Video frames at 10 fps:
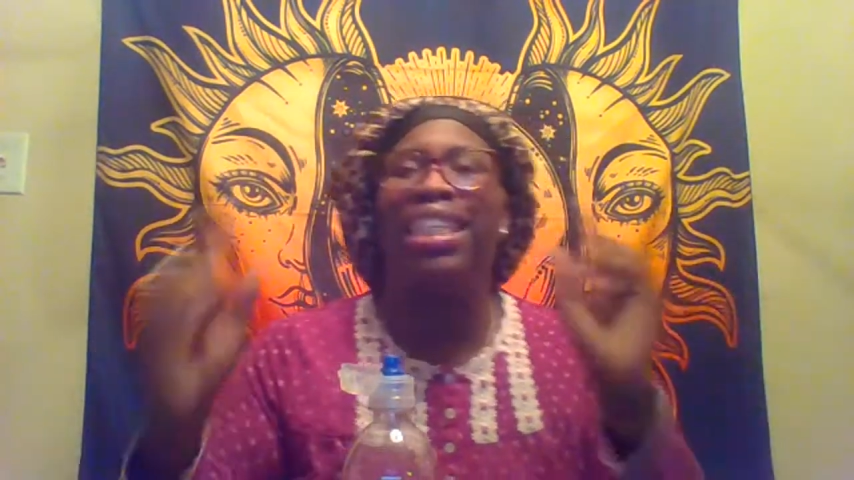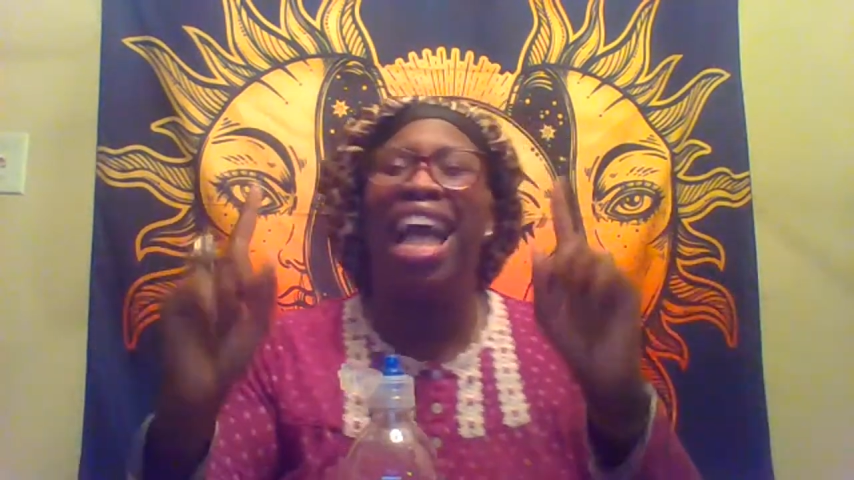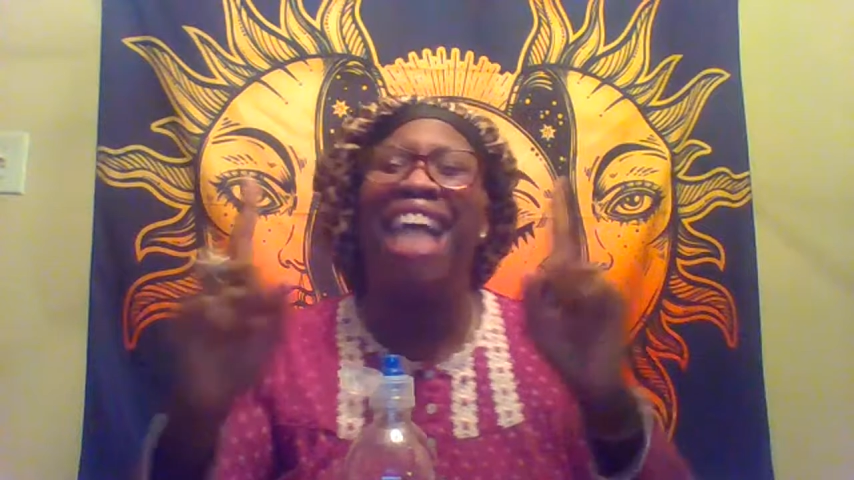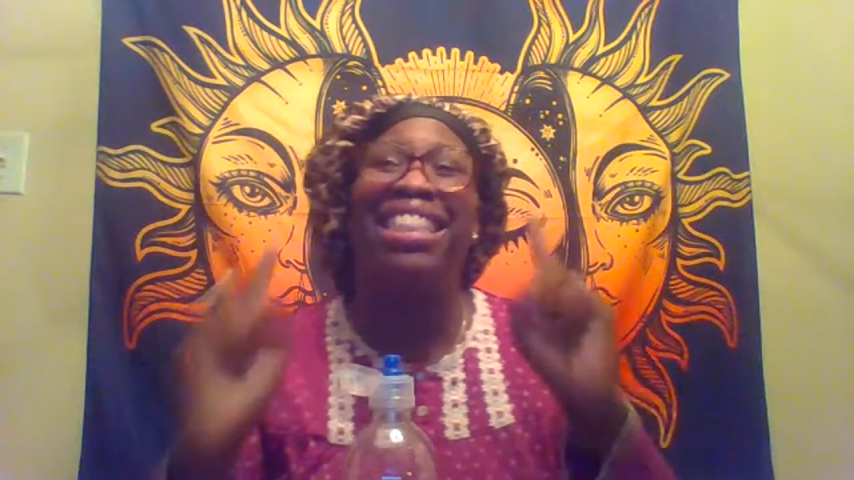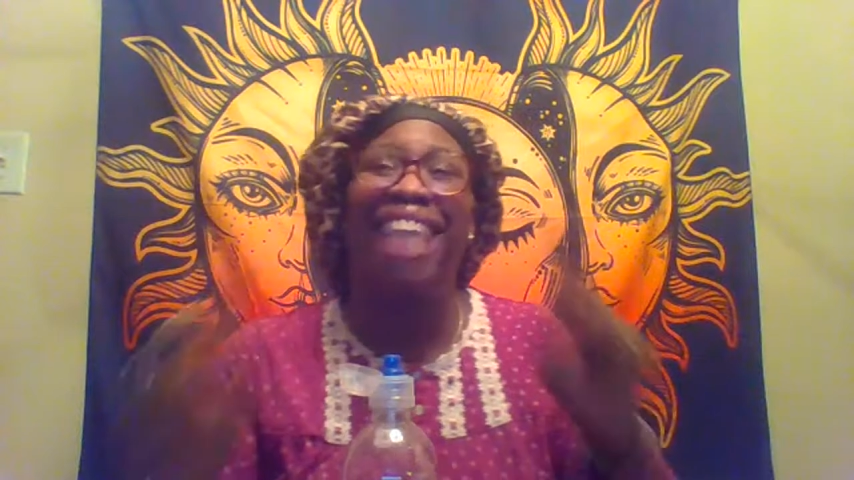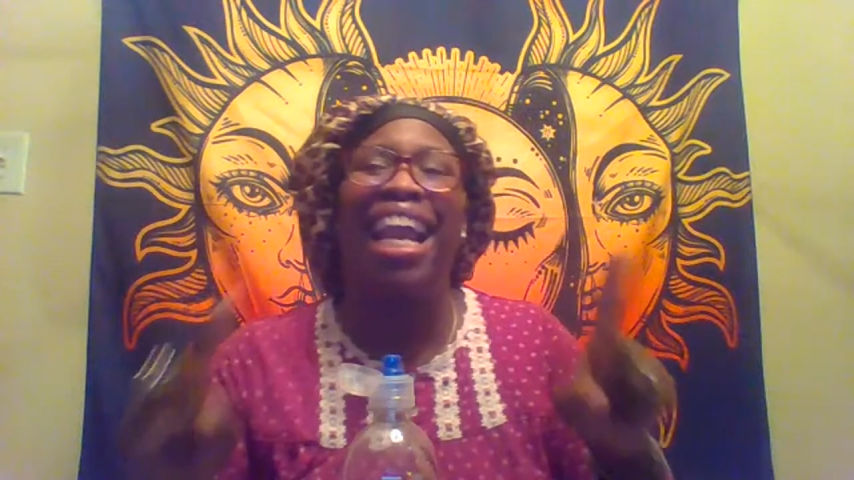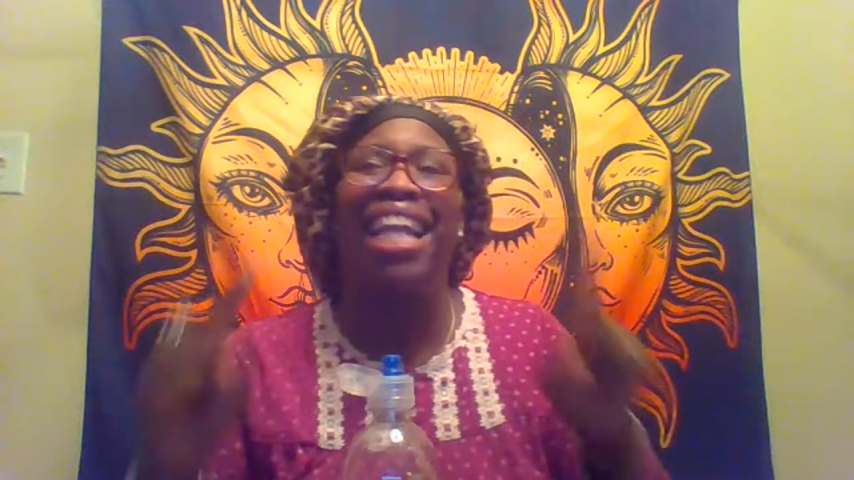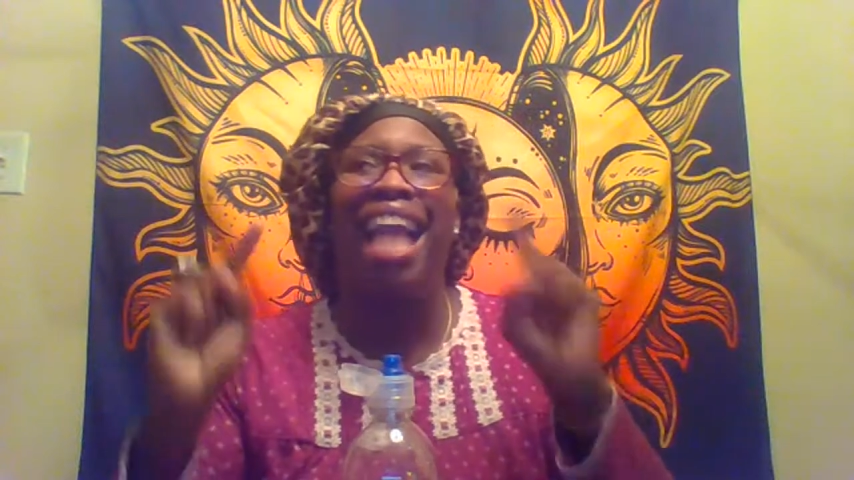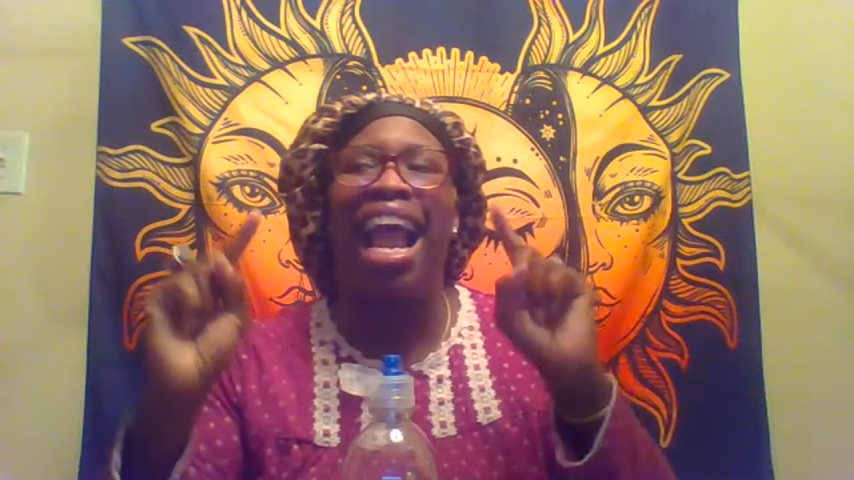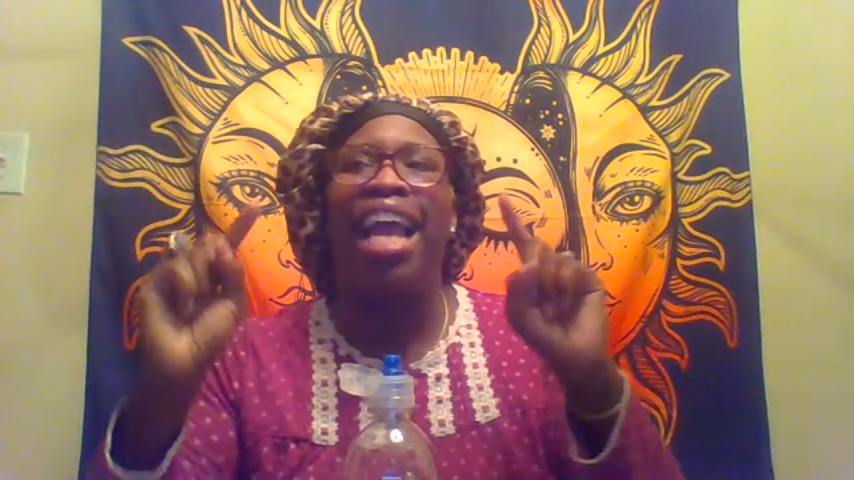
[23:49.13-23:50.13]
Not
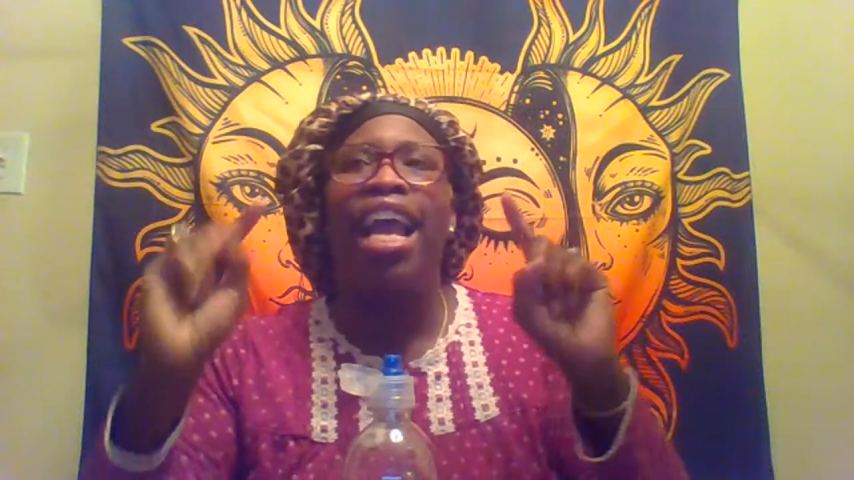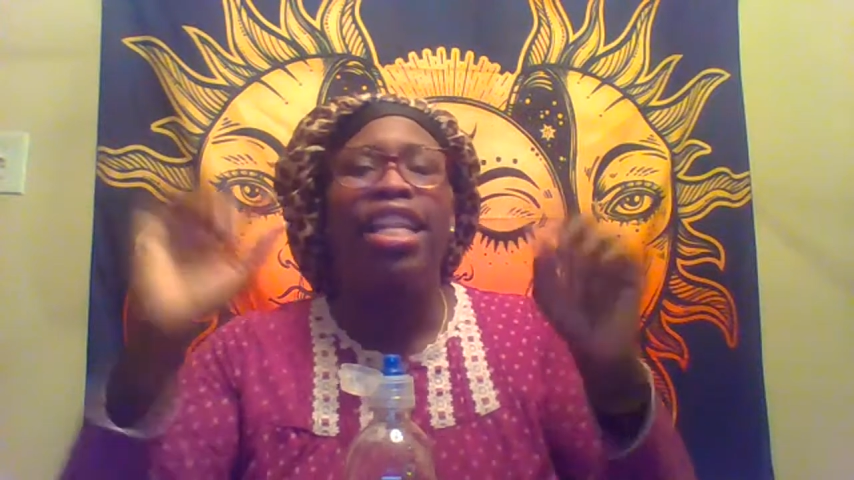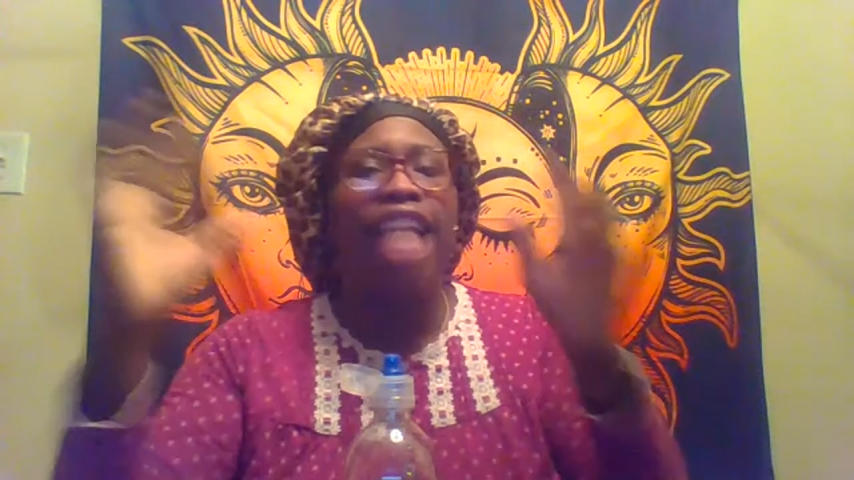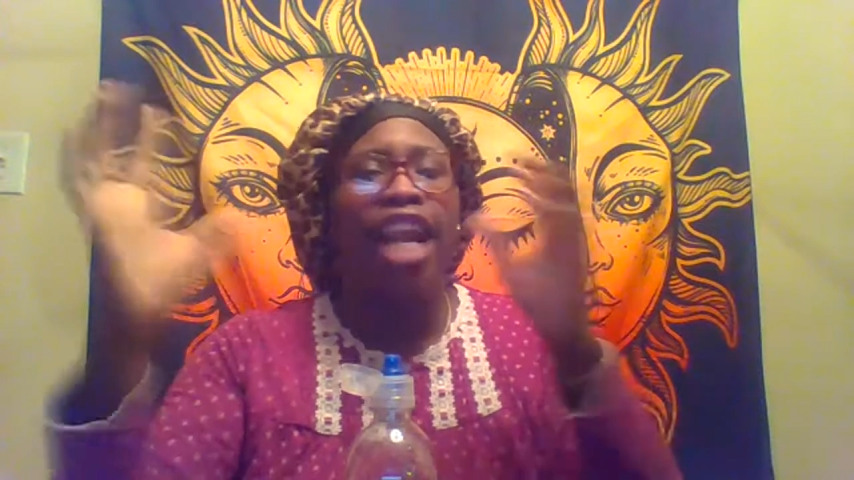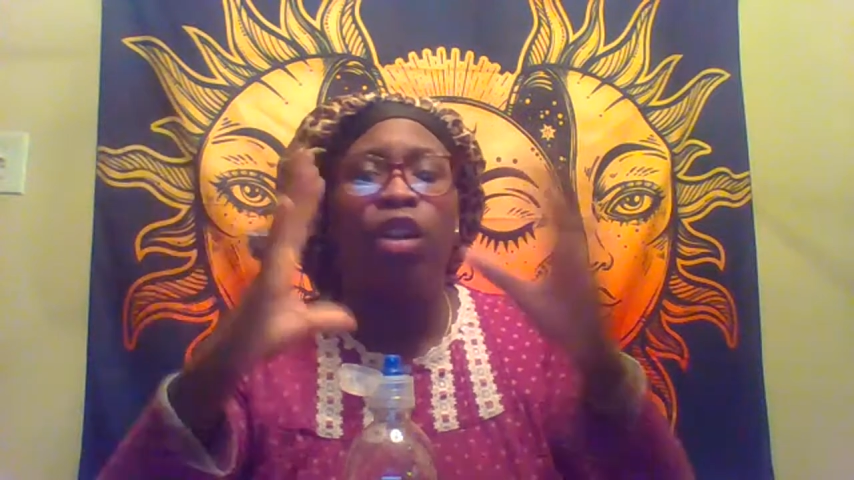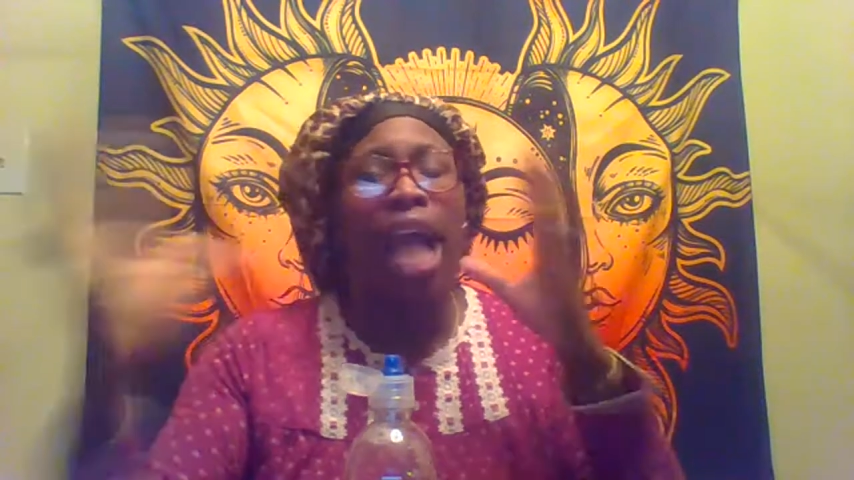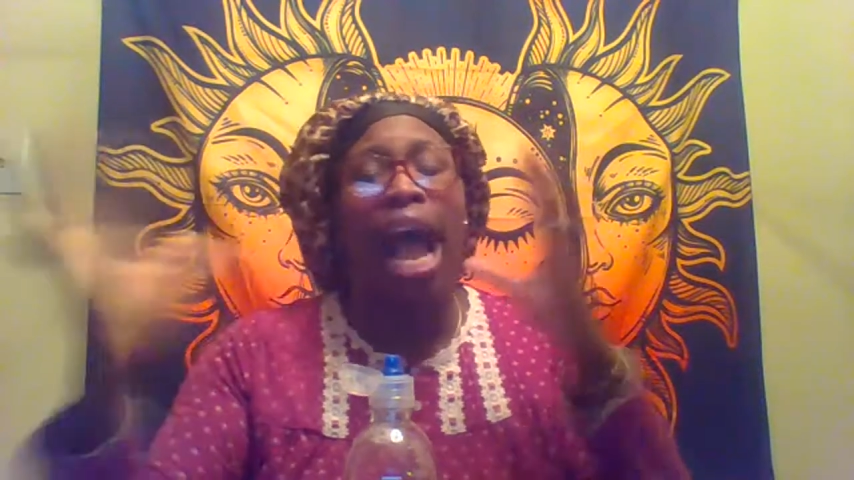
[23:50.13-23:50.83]
saying that they don't,